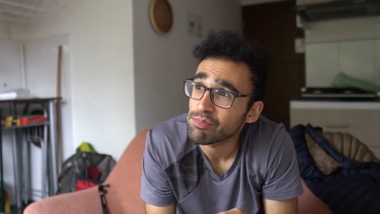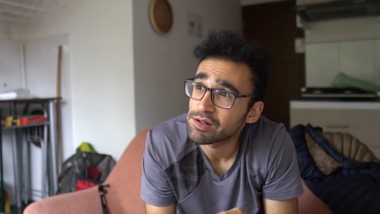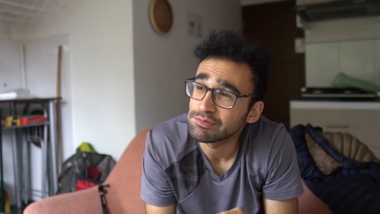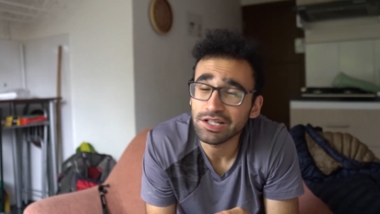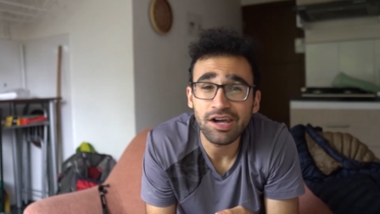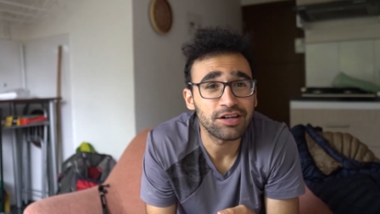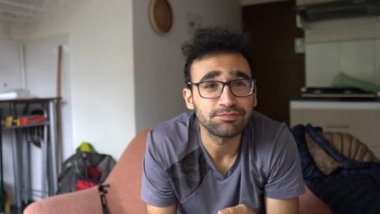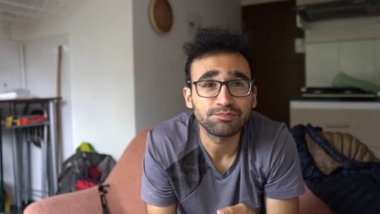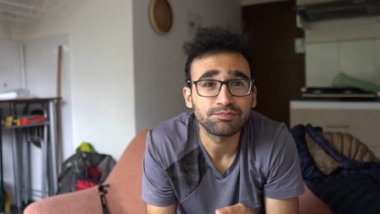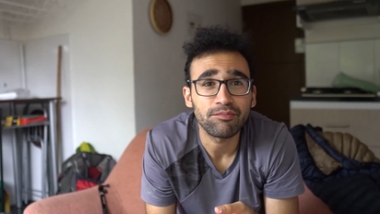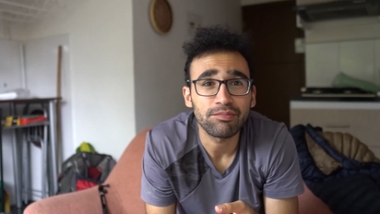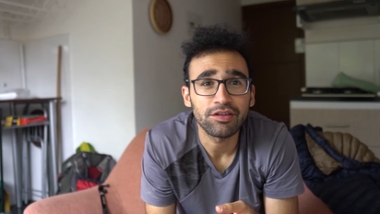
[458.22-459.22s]

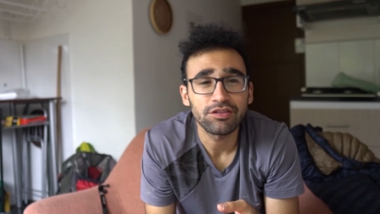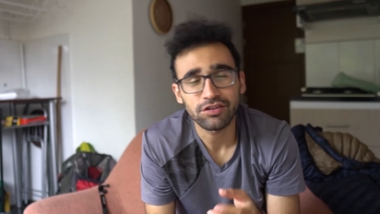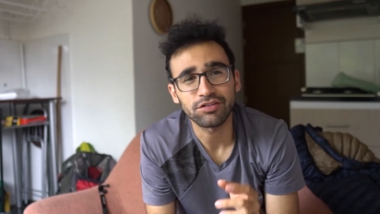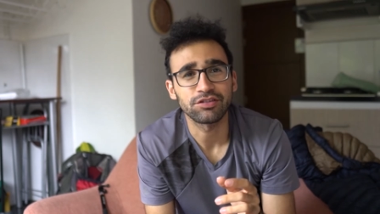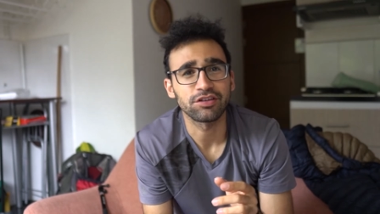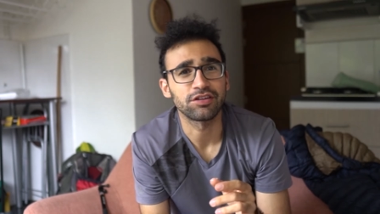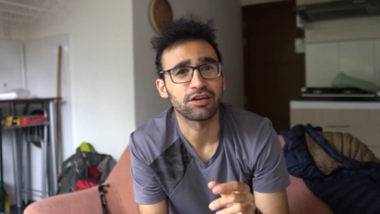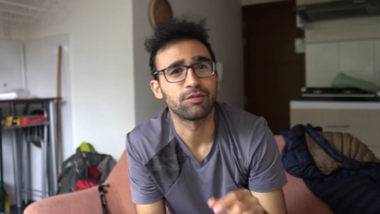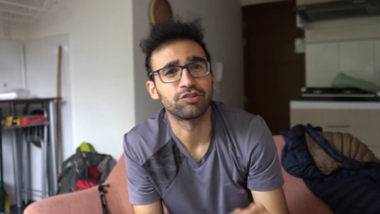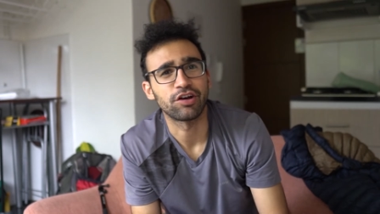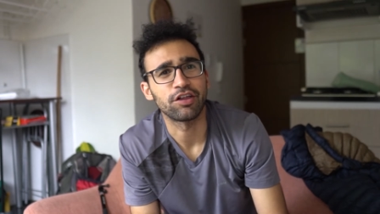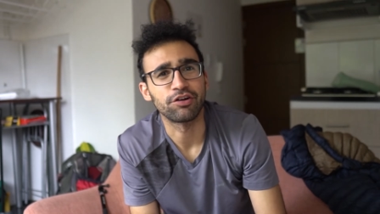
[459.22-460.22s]
Yeah, it doesn't taste like
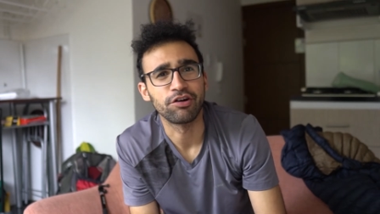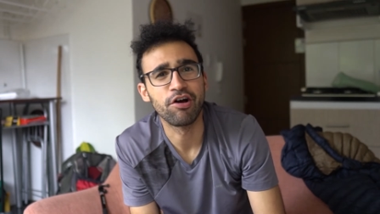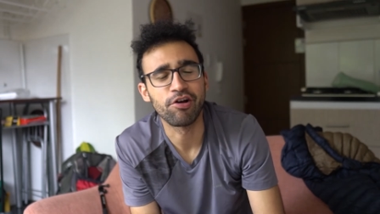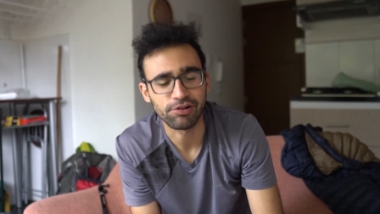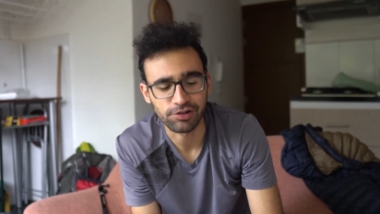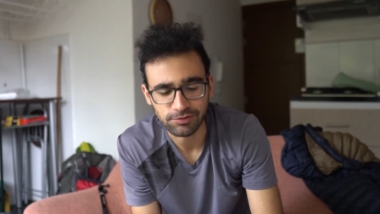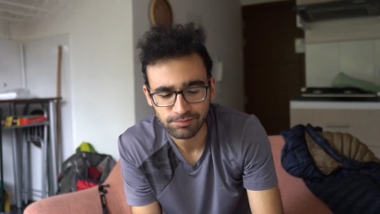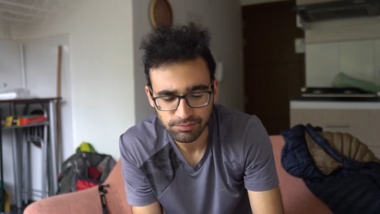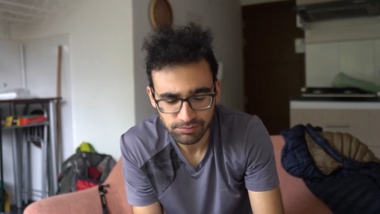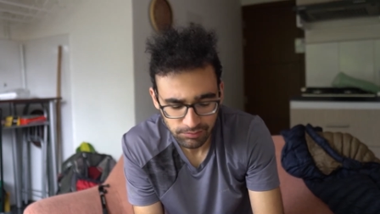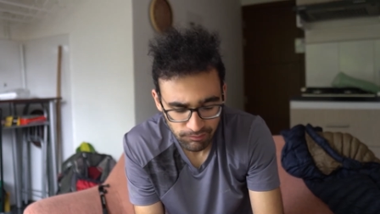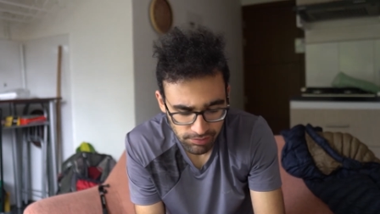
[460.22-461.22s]
much either.
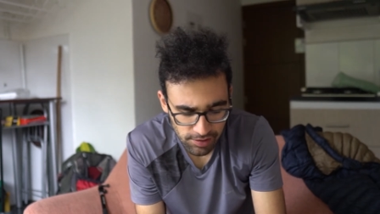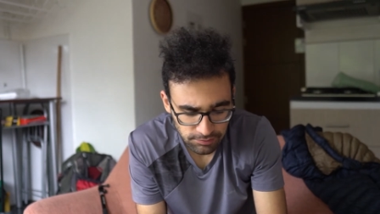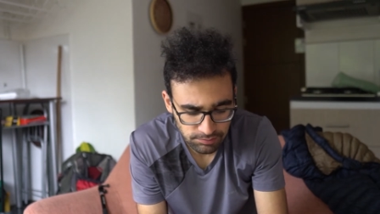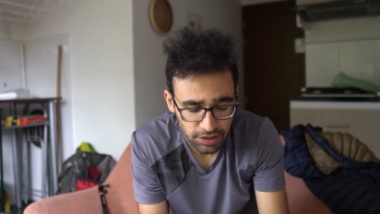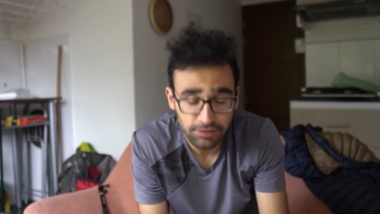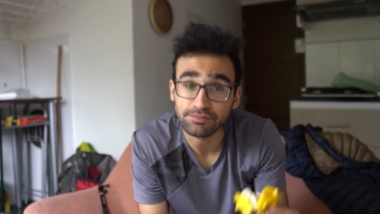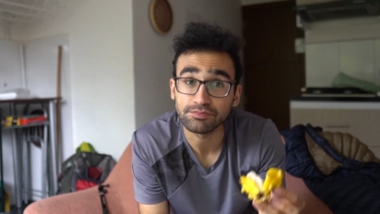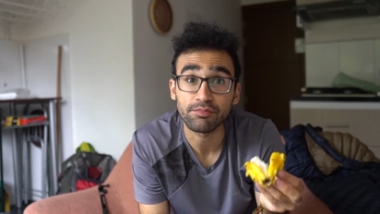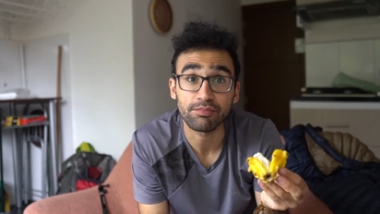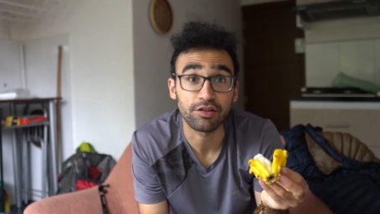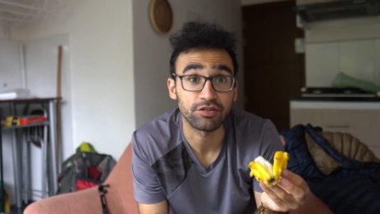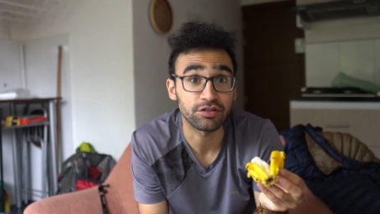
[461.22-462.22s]
But
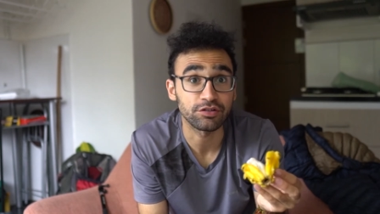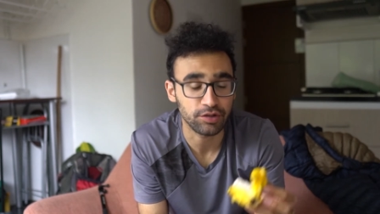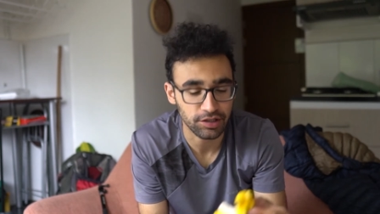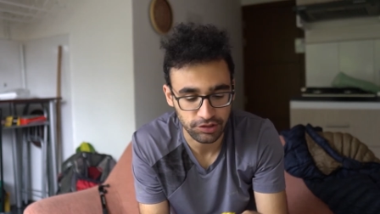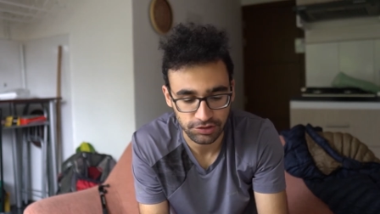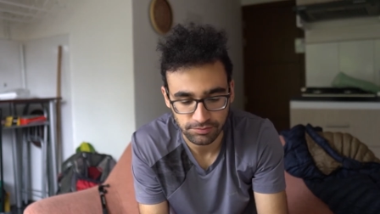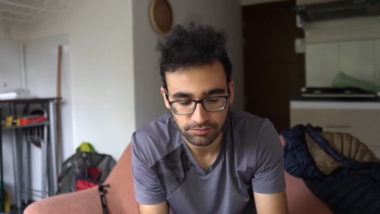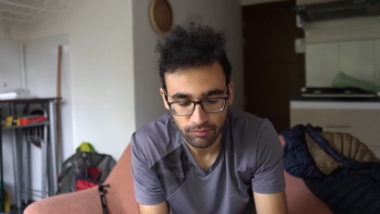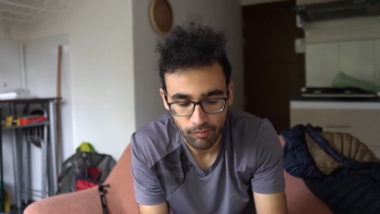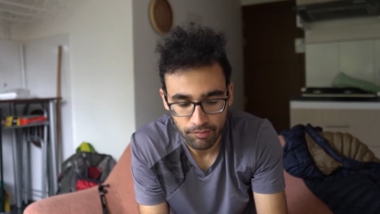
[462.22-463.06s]
it's still quite good.